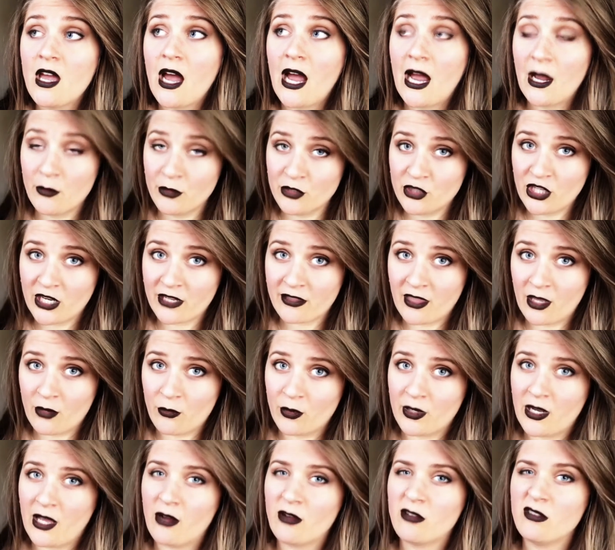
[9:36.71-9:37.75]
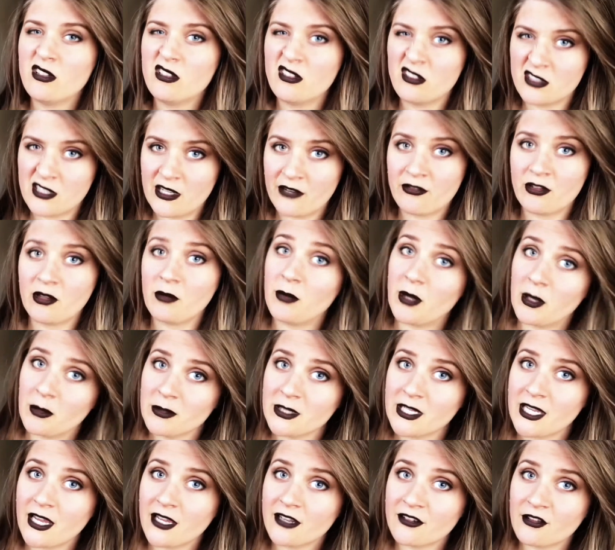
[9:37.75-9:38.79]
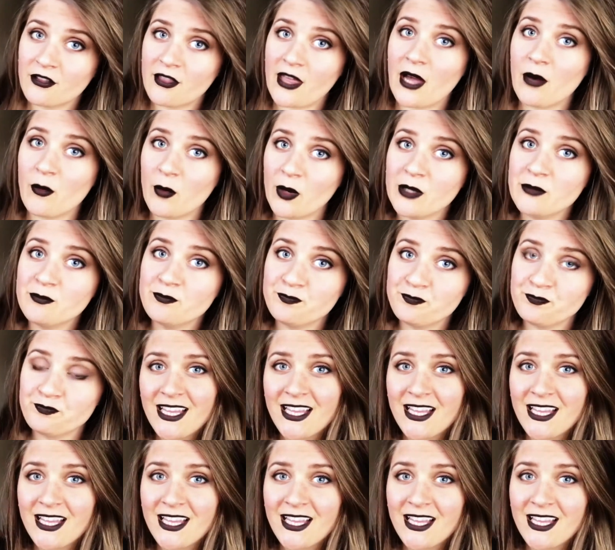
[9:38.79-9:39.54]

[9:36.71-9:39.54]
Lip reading: I would check that one out. You'll definitely be able to handle that one.